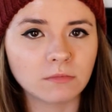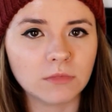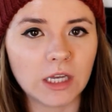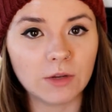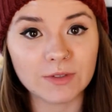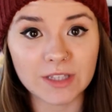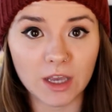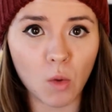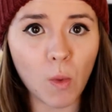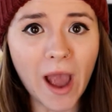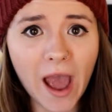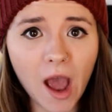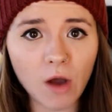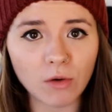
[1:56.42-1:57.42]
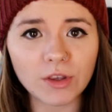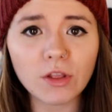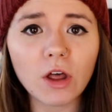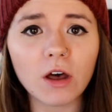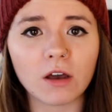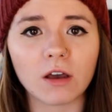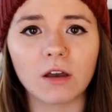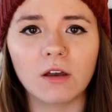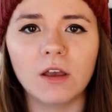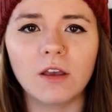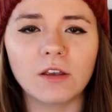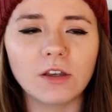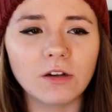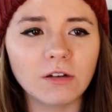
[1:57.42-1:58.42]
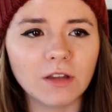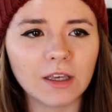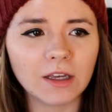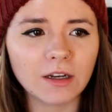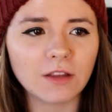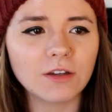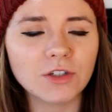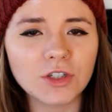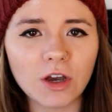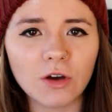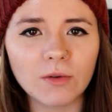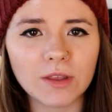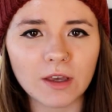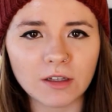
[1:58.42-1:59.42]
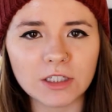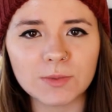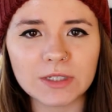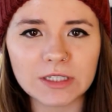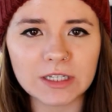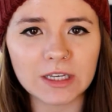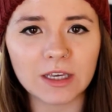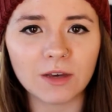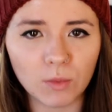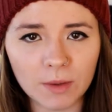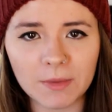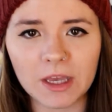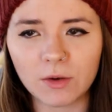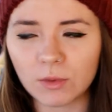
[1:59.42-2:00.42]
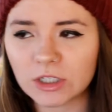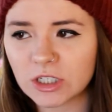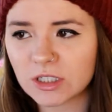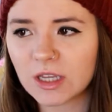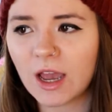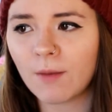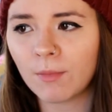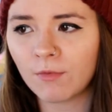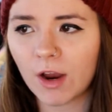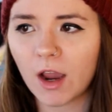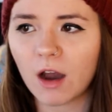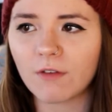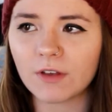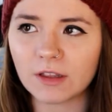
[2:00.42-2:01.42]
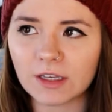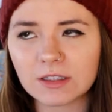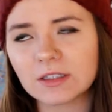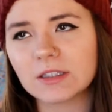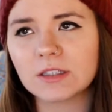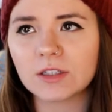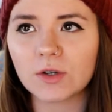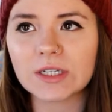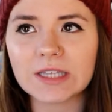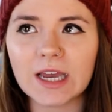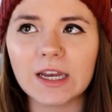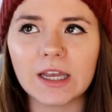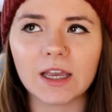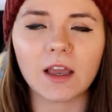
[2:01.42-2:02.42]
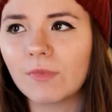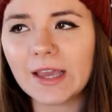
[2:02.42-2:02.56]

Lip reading: And it was like, wow, look, you know, like another show with LGBT women, which doesn't happen very often. Like, this is so exciting.